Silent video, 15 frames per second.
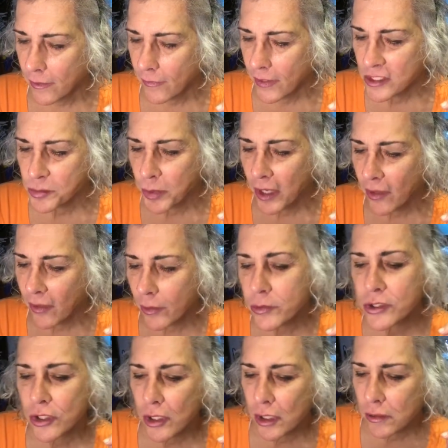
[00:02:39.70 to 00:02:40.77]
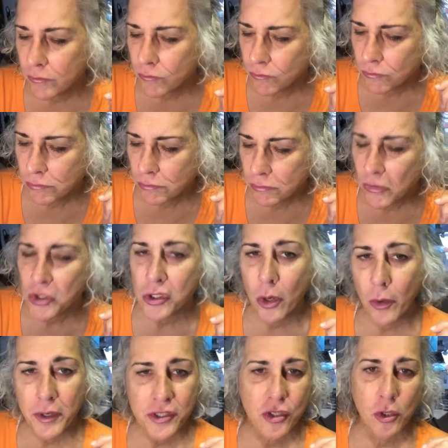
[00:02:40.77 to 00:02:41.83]
Thanks, pal. That was good. As
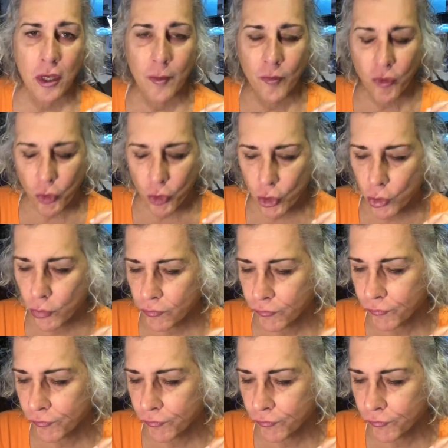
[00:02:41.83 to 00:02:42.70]
always, you come through.